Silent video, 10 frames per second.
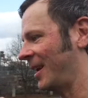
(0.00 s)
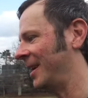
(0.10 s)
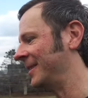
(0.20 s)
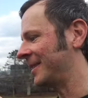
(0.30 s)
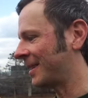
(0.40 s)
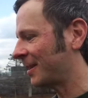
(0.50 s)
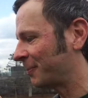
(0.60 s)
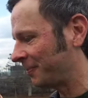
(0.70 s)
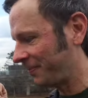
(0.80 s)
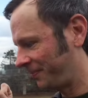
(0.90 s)
And
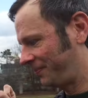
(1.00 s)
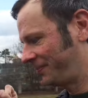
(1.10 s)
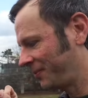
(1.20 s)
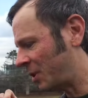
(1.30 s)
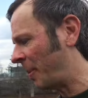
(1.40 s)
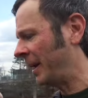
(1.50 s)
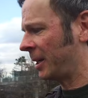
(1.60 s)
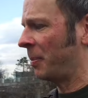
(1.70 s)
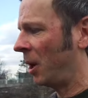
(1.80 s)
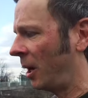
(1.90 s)

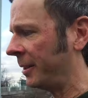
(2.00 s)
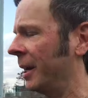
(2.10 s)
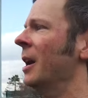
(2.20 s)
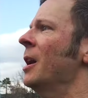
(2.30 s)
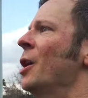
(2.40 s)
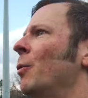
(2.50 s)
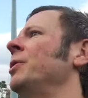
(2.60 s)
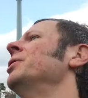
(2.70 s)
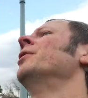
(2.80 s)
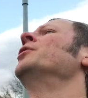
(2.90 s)
depending upon which of